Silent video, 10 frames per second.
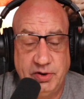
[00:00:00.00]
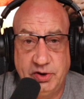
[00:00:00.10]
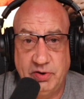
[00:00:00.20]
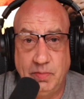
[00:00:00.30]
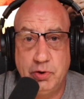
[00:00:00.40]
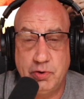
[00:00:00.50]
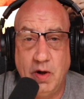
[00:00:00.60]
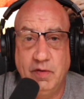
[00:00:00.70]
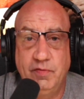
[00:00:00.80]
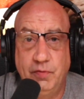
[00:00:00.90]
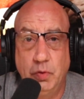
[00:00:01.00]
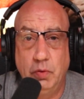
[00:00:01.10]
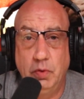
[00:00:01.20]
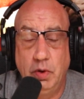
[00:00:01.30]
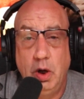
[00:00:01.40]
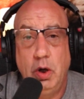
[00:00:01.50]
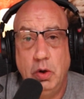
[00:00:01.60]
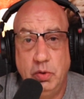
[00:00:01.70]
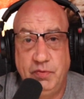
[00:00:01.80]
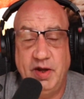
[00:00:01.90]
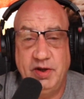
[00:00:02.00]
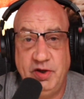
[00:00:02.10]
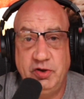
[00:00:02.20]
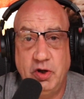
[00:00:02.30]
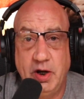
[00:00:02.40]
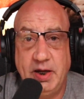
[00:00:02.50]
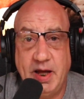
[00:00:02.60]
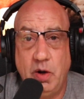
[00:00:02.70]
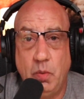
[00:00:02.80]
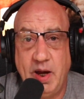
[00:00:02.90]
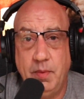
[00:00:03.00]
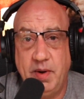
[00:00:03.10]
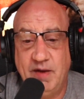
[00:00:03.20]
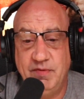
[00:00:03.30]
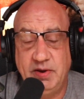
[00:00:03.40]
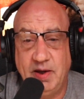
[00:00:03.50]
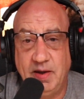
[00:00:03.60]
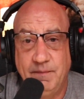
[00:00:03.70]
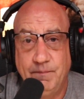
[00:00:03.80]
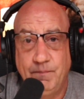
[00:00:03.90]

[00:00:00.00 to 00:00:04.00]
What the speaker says: of some drunk fool who thinks he's going to get away with everything,